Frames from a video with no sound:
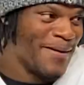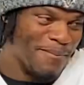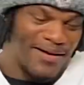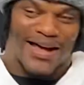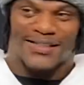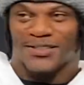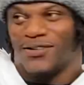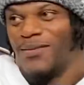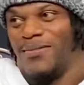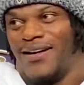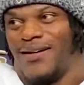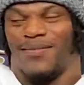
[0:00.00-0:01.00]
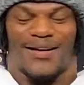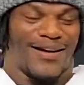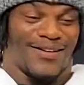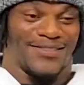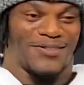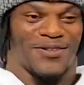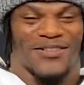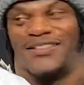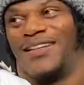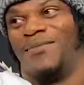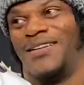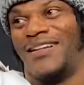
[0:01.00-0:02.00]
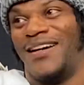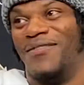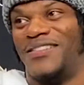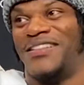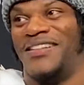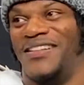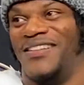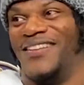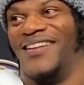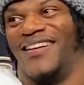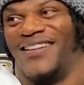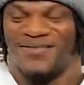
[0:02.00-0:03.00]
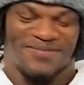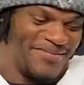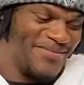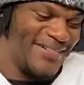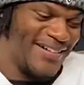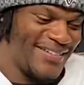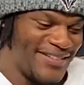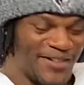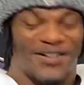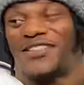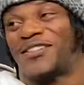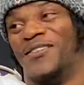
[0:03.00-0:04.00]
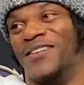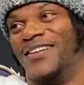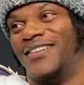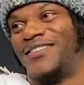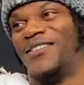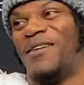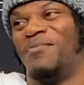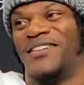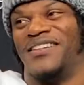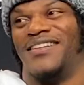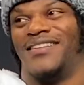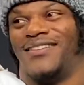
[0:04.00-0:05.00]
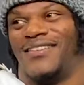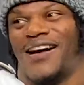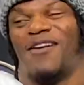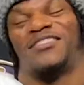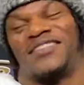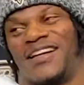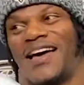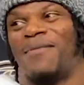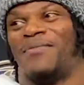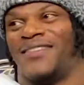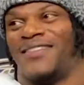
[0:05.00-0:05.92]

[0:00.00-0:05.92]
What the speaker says: But I told him that, I'm like, that was the worst celebration I ever seen. But you know, he scored, so I'm good. I was still happy.